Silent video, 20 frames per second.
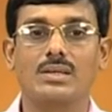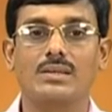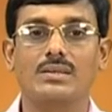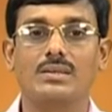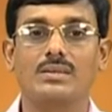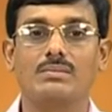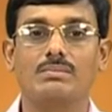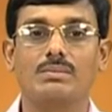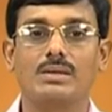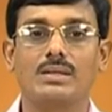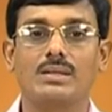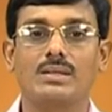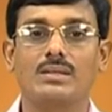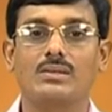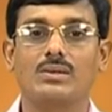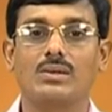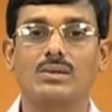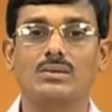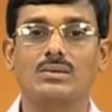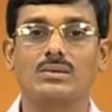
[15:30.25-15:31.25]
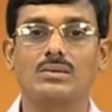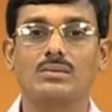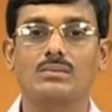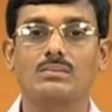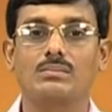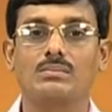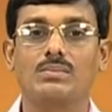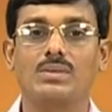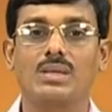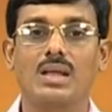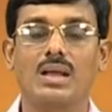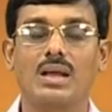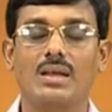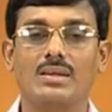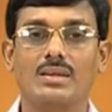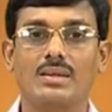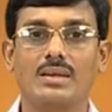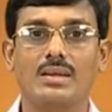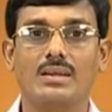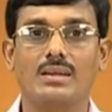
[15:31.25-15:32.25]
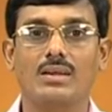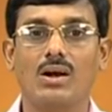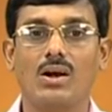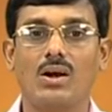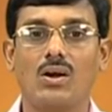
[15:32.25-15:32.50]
dependent on the mechanical